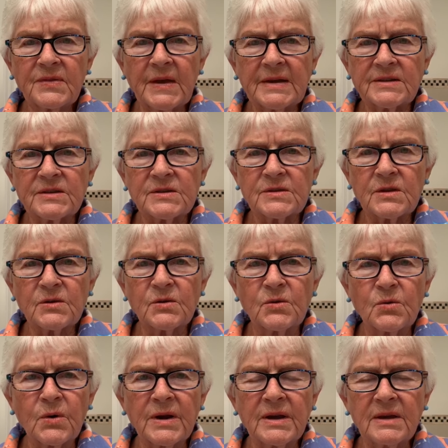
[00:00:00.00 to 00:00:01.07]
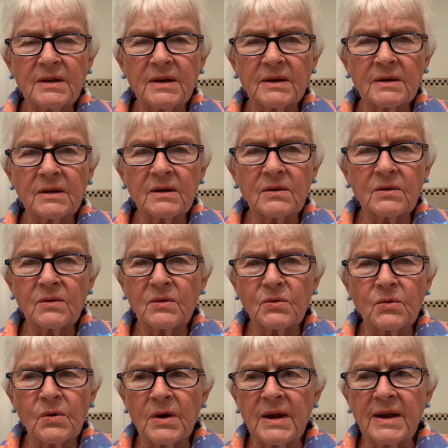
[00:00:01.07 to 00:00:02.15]
that's the great and
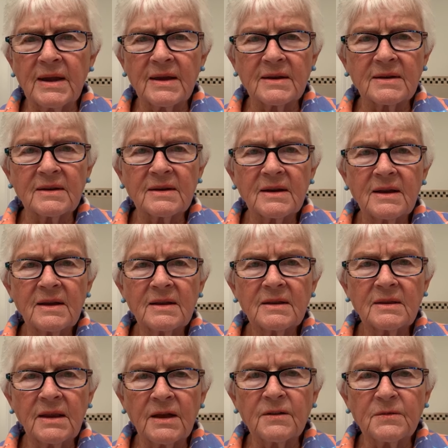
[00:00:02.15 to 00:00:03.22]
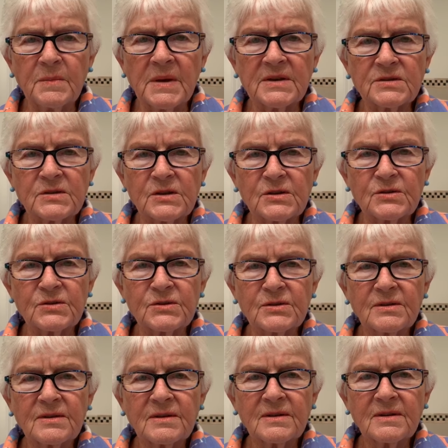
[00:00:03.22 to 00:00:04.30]
grand love
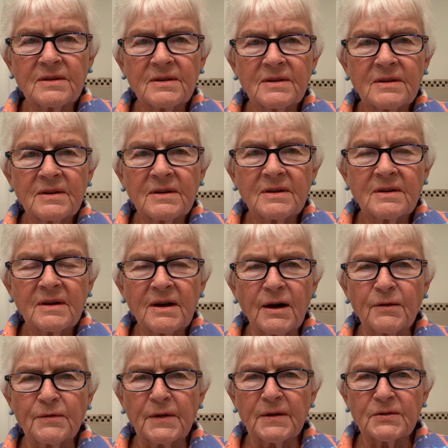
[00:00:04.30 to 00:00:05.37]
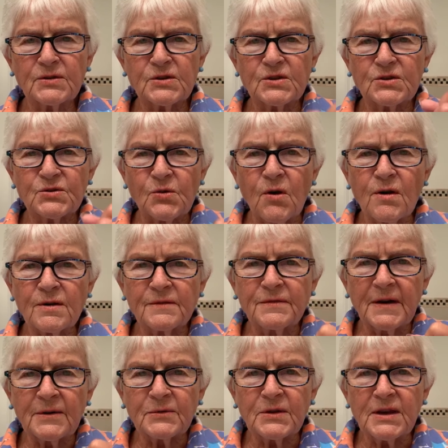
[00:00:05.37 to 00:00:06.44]
message of a strong
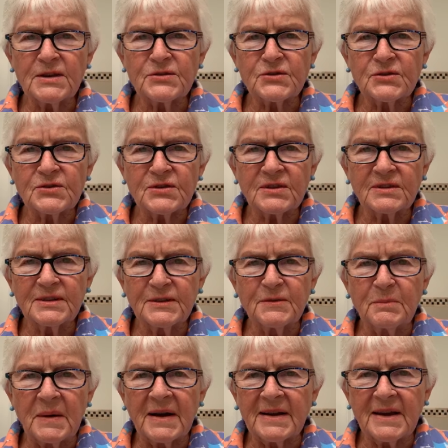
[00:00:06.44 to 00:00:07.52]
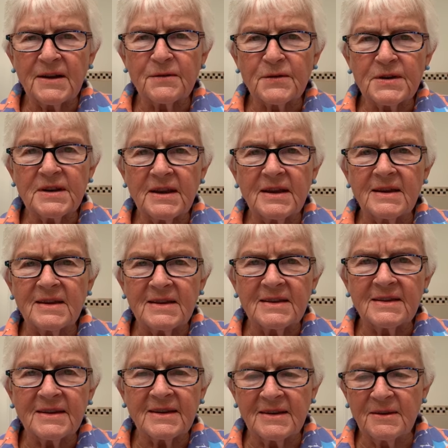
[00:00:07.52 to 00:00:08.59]
foundation to live by every day
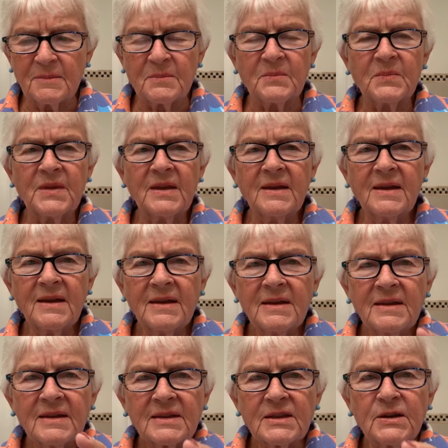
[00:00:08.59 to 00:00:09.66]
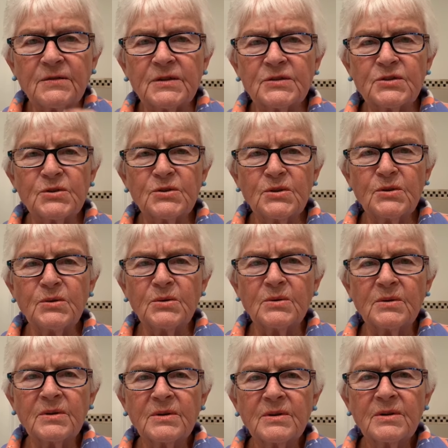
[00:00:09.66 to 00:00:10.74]
in Him, given to
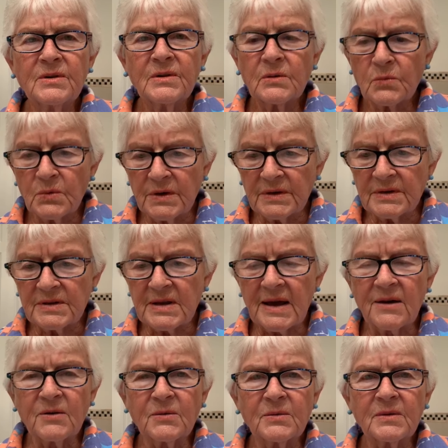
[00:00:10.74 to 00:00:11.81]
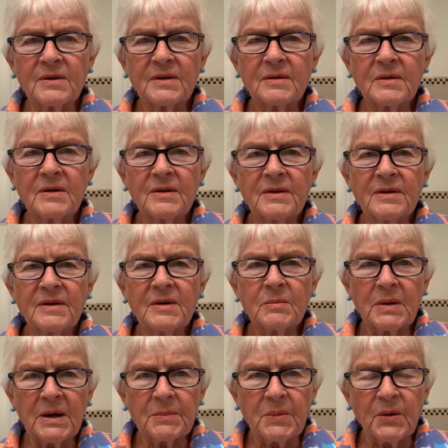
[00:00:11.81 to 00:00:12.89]
you, written down
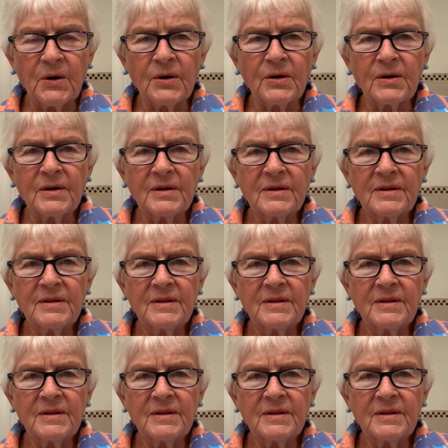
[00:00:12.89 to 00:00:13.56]
by Paul.